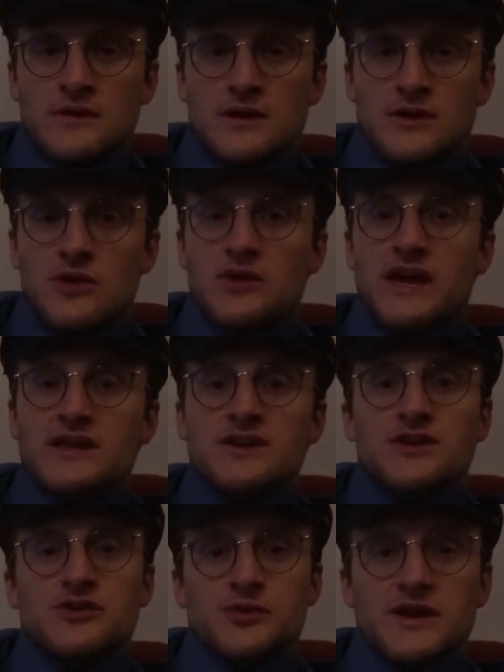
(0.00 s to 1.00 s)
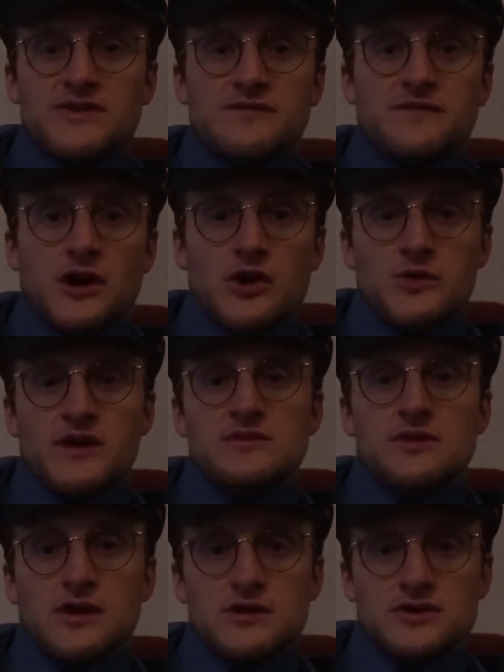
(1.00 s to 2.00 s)
Cocaine can create the following
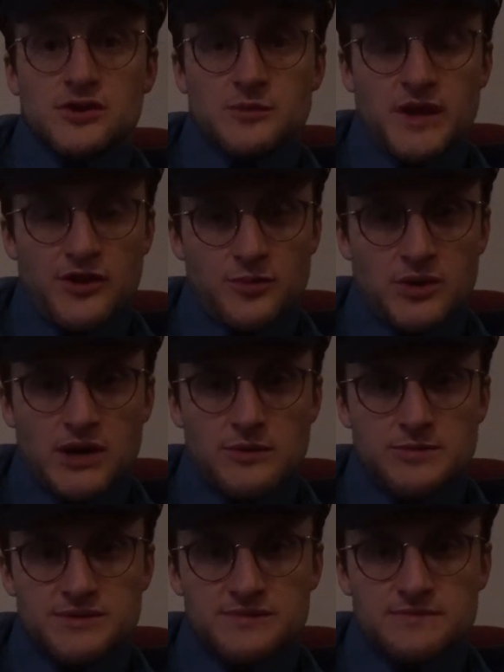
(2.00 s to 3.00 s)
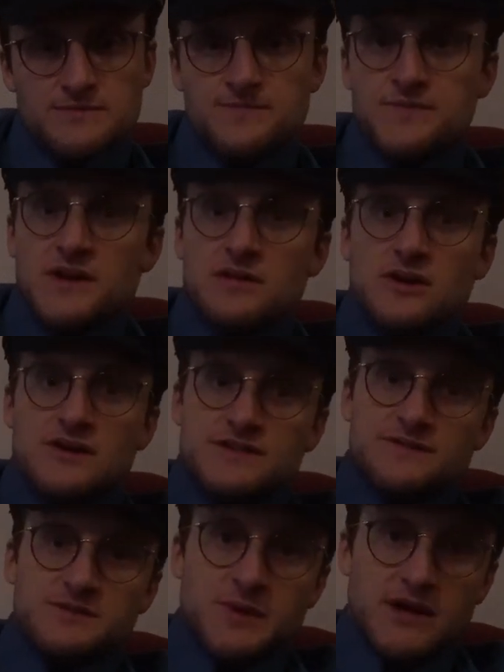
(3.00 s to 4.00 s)
long-term health problems: loss
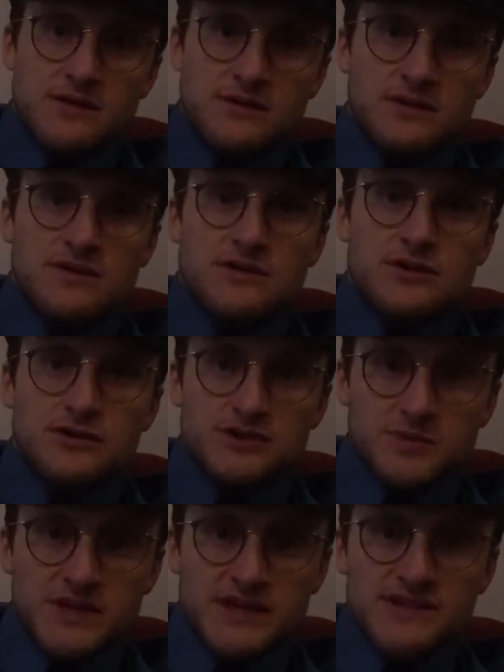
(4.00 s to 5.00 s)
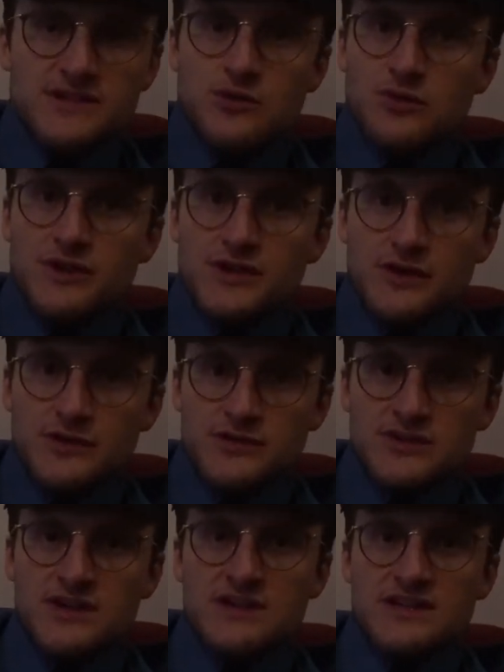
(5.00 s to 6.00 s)
of smell, nosebleeds, runny
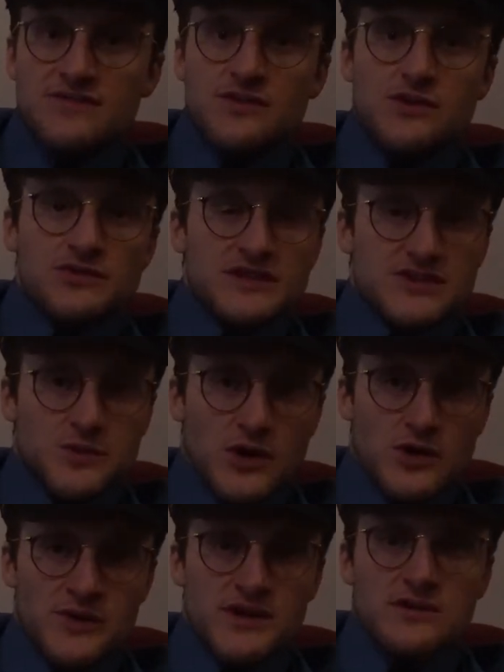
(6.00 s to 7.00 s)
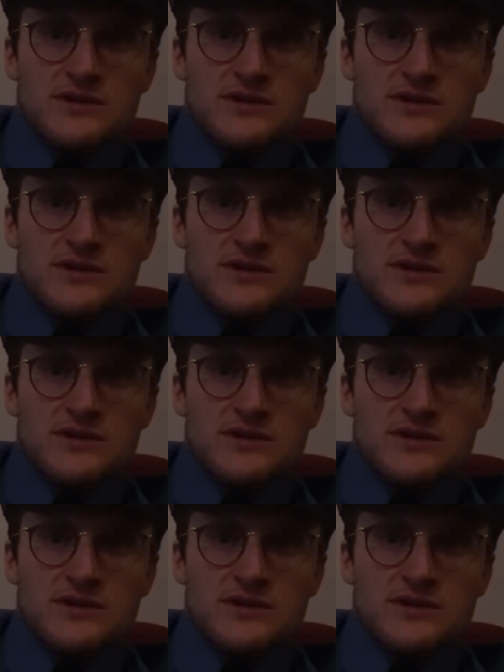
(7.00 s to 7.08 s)
nose, difficulty swallowing,